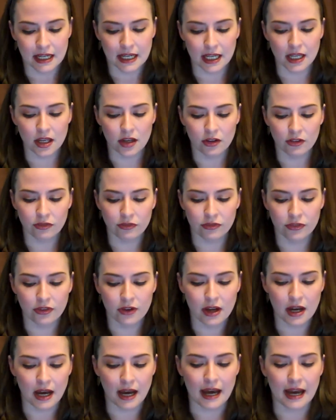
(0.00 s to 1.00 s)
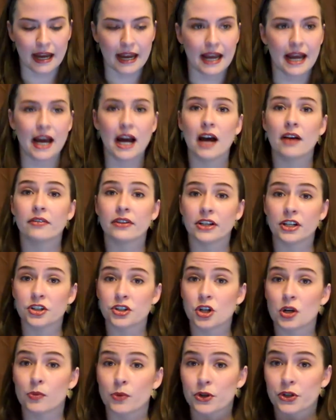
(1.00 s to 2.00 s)
If I have an
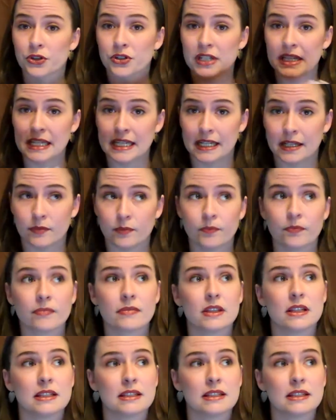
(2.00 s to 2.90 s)
interpreter team,